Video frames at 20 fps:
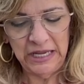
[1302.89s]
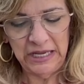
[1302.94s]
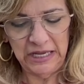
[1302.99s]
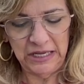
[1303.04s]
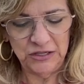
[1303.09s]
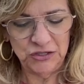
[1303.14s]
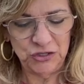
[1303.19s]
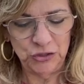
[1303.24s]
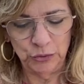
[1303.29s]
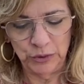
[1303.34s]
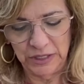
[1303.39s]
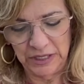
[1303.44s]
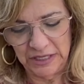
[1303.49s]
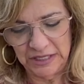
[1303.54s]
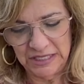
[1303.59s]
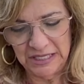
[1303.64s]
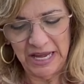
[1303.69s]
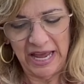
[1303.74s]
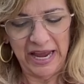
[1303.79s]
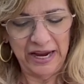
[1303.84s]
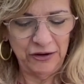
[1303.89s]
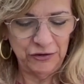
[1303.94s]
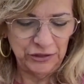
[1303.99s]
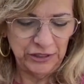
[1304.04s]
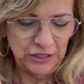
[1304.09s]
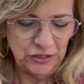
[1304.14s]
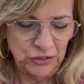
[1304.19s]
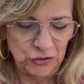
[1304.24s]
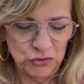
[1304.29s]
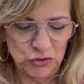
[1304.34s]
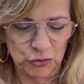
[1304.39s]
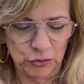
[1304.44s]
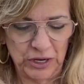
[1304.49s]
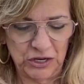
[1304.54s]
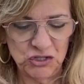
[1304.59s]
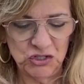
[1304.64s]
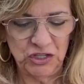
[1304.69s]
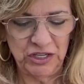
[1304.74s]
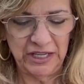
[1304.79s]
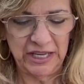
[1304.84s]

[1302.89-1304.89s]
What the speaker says: into an entirely new direction.